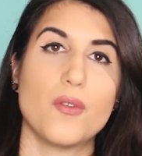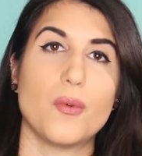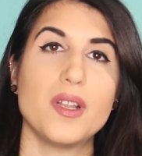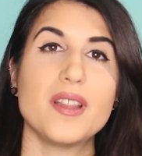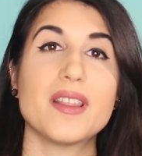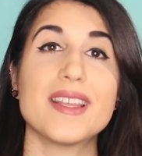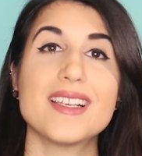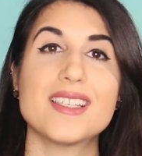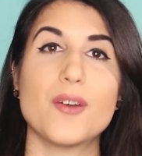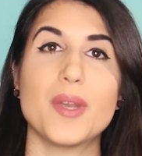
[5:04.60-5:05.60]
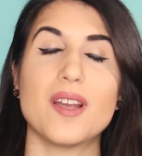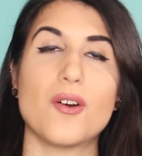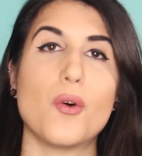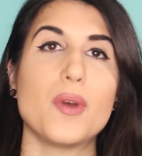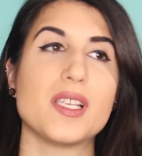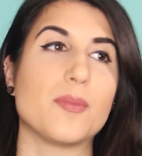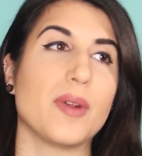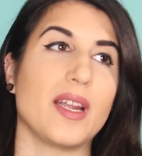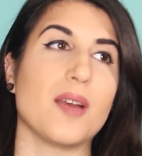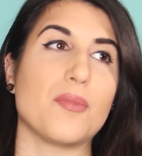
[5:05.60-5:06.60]
one of the things that we always
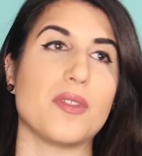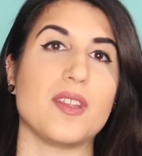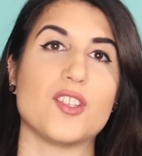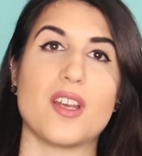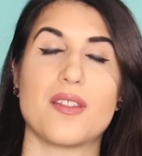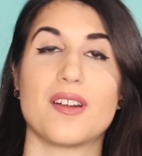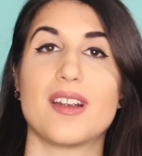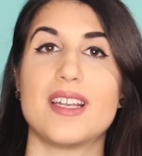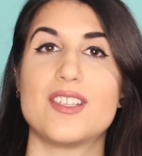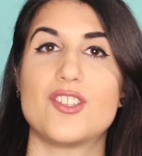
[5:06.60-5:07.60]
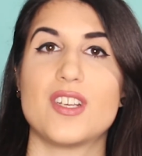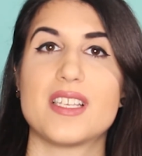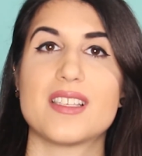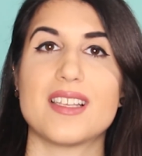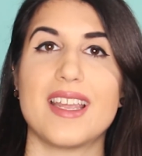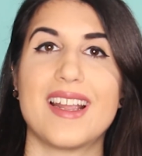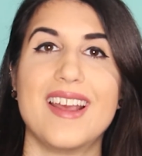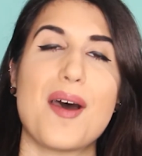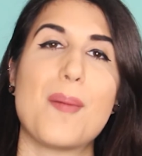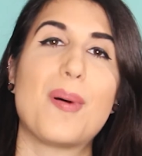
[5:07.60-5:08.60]
bring up with each other is just like
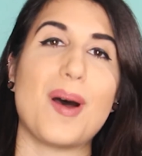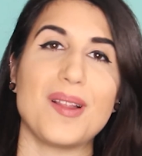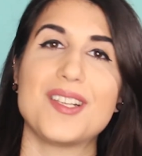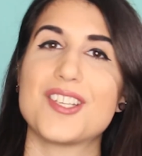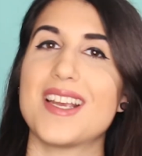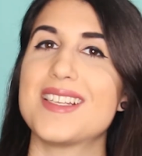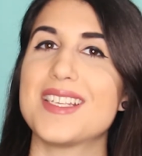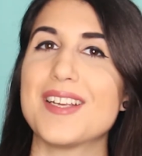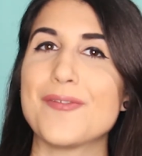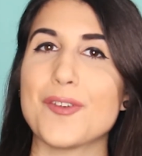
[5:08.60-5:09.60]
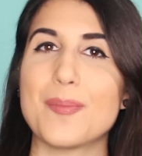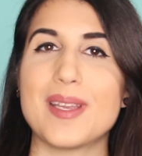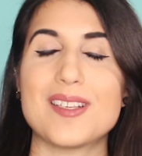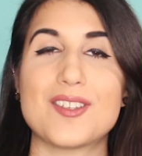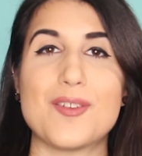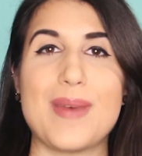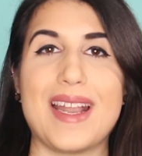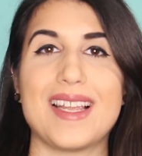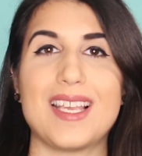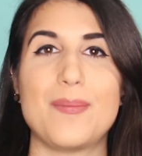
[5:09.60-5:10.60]
apologizing for being so bad
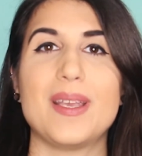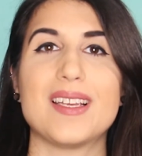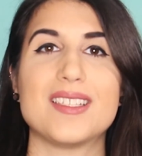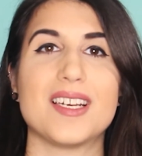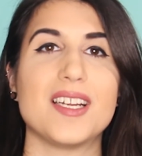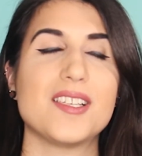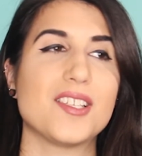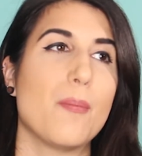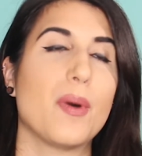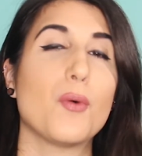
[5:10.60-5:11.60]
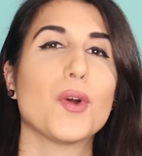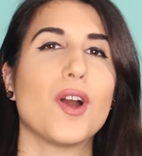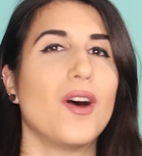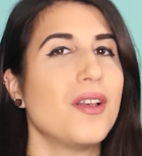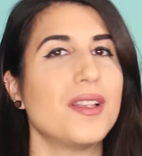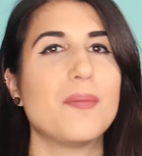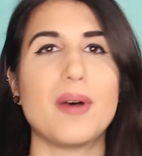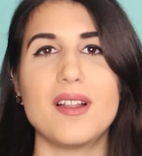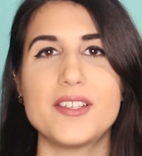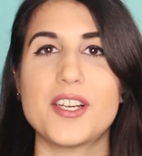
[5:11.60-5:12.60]
at keeping in touch. But we're all
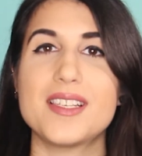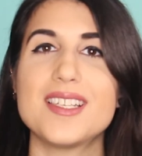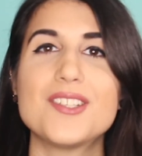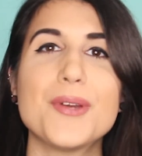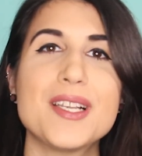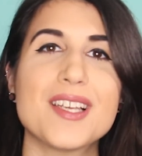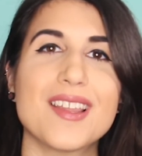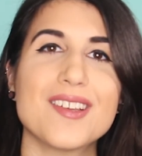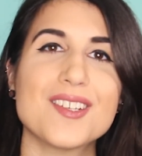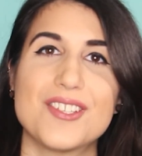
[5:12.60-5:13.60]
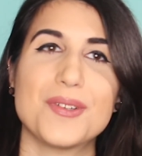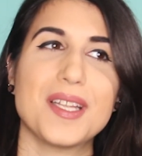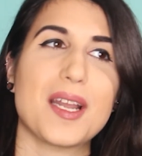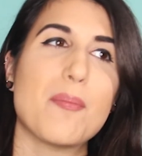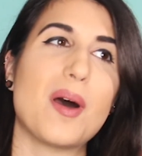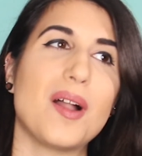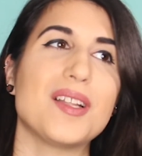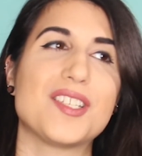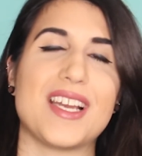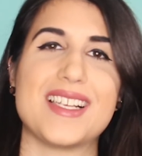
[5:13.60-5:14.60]
apologizing to each other. So we're like
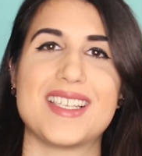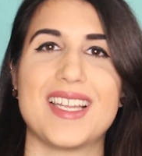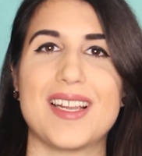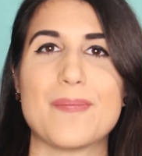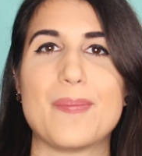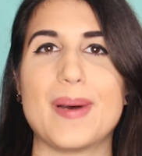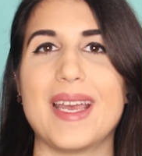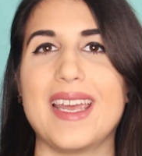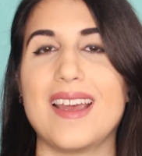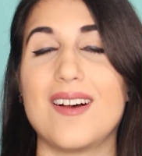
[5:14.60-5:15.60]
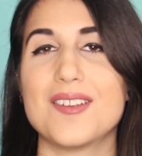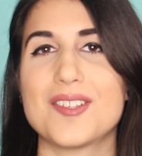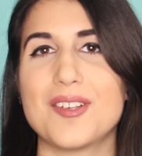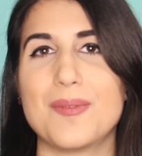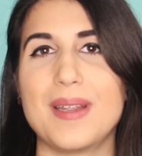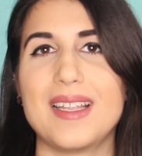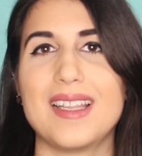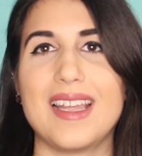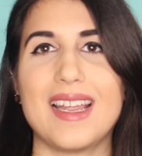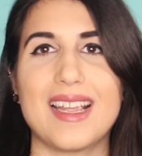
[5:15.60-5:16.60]
apologizing, but also being
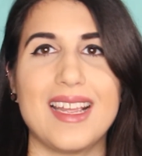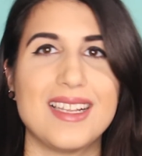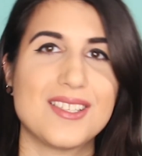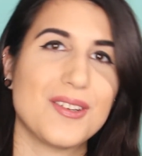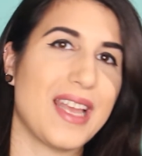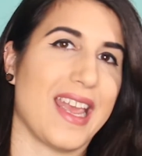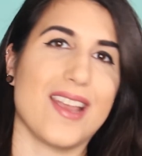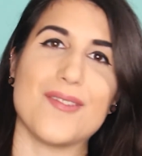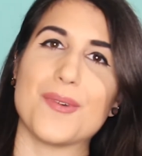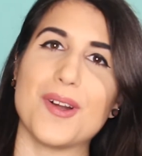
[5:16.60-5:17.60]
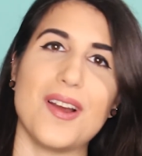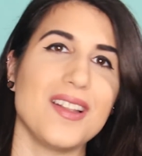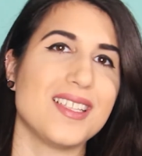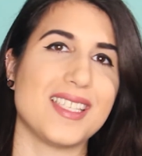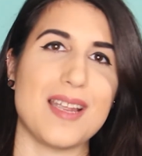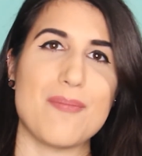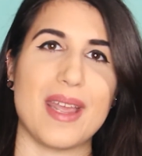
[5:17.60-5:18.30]
like, it's okay, we're all on the same